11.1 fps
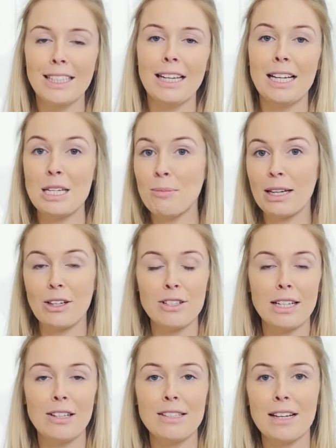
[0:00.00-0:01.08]
And you might not
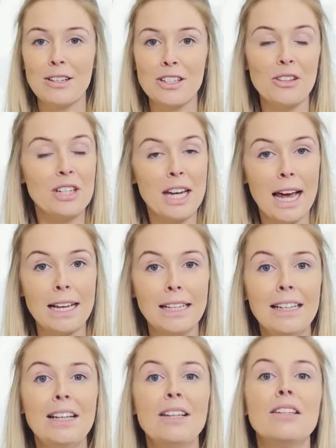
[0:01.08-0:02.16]
tell us that until the day.
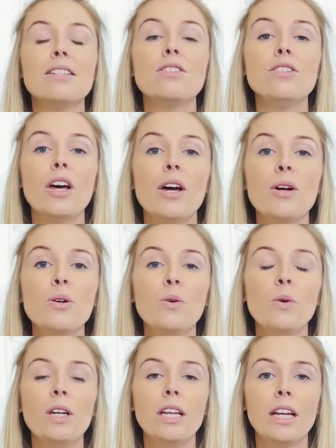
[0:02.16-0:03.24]
There's
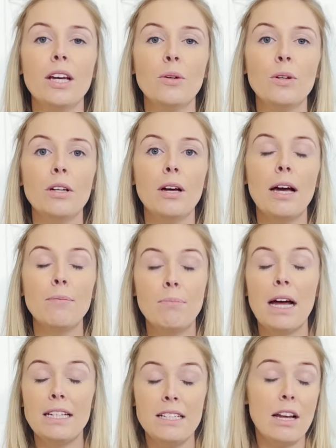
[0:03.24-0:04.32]
no, you know,
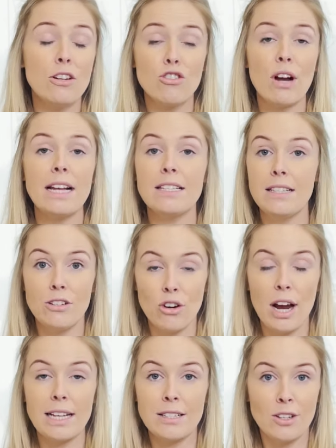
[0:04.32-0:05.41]
a dress is a
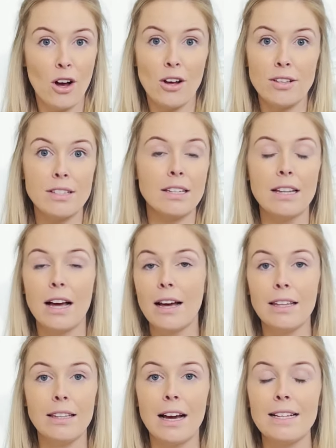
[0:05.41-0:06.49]
dress cost and
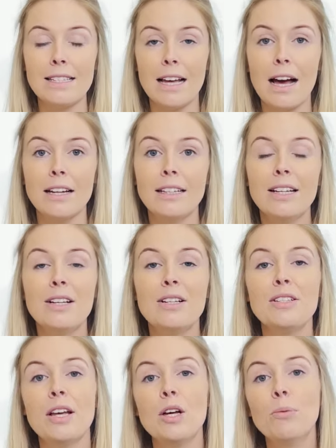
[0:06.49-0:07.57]
that is that.
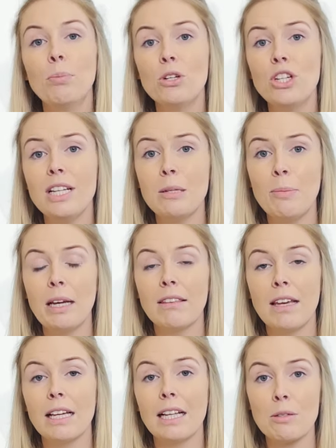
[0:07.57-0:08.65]
So budget is a big
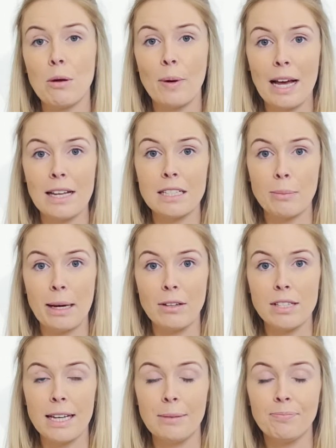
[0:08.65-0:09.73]
thing and that's why we ask
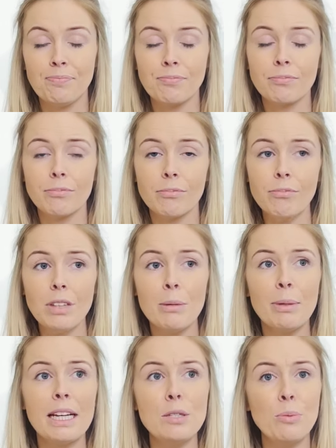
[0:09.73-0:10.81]
about it.
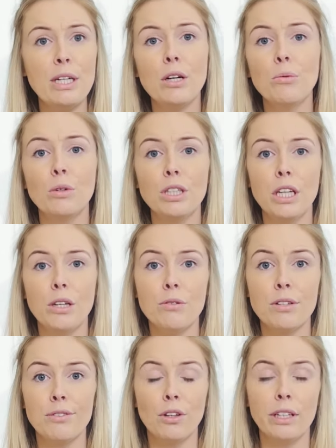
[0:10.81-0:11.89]
Because we don't want you
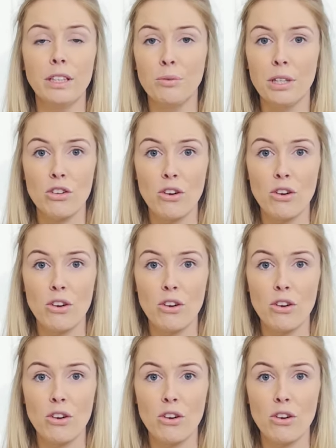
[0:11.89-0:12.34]
to fall in love with a